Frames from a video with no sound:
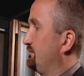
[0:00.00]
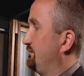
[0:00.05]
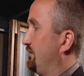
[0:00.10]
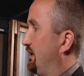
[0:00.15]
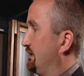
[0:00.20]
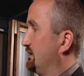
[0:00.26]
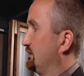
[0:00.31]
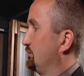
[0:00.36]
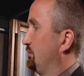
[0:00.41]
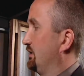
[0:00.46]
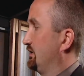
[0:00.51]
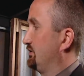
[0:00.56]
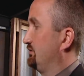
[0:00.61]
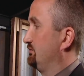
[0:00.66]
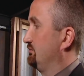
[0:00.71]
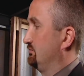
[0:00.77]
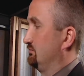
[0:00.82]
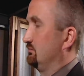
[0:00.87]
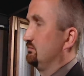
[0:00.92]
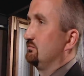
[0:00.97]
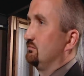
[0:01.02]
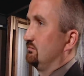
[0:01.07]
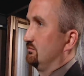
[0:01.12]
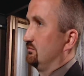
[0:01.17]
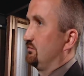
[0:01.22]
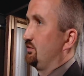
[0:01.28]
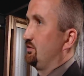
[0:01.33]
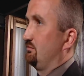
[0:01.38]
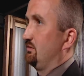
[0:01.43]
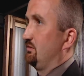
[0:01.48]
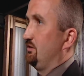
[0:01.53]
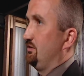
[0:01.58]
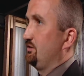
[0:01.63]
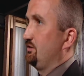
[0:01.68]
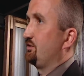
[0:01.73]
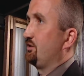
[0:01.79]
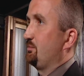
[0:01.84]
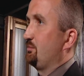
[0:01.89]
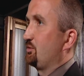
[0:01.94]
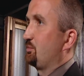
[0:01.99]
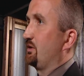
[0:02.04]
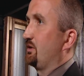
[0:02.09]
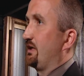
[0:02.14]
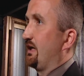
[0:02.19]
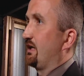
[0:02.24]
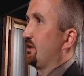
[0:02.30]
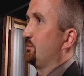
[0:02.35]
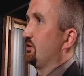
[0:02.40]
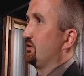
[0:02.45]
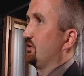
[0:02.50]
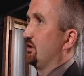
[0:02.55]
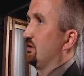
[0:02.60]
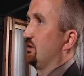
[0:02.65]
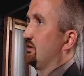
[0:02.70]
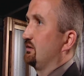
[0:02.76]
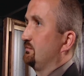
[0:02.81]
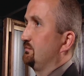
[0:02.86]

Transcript: a final, but he seems pretty adamant on it.